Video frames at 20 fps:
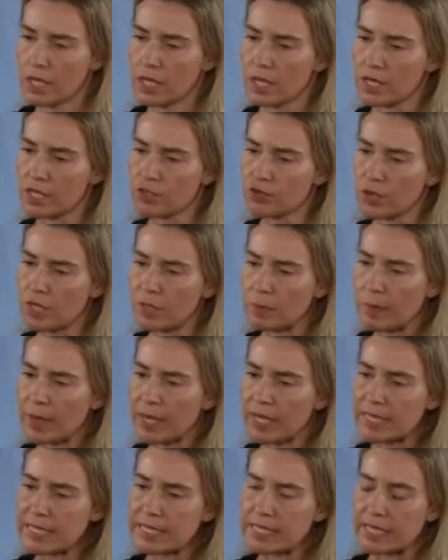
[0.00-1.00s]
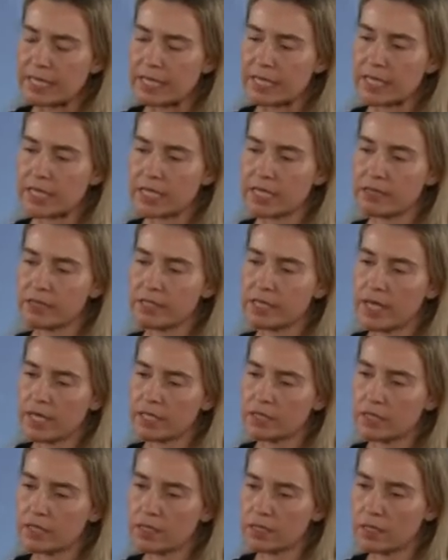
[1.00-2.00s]
Israel and Palestine is
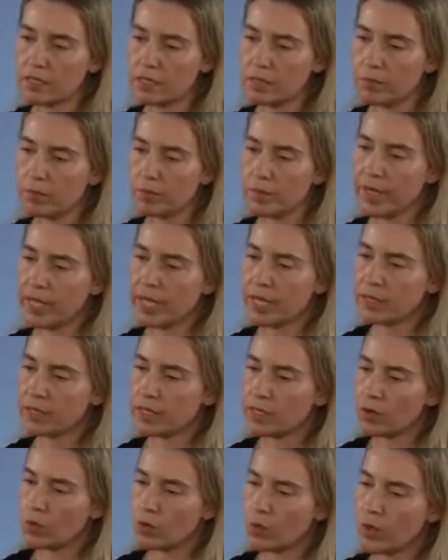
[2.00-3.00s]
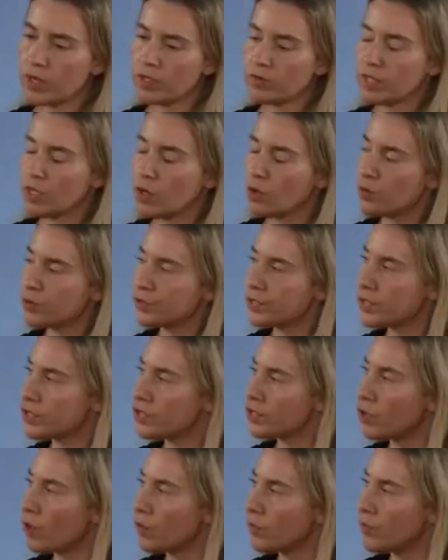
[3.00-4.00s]
that being the one of the
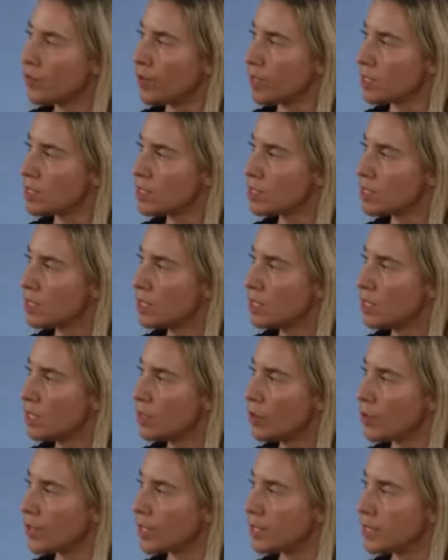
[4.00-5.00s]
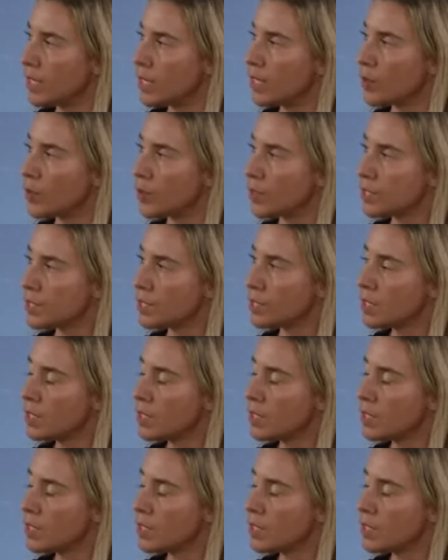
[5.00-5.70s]
oldest conflicts we are dealing with,